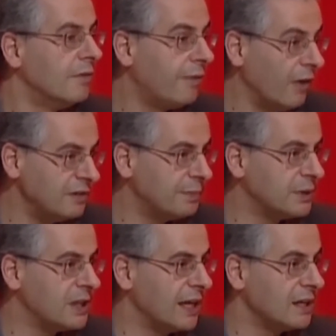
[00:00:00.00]

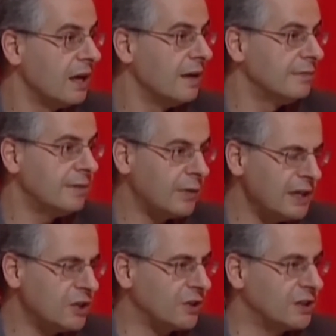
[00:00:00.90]
5%,
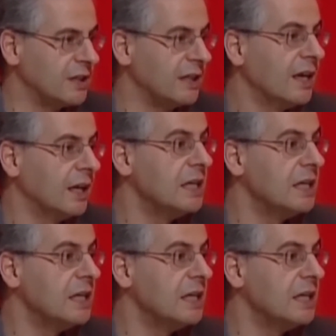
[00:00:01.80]
very interesting.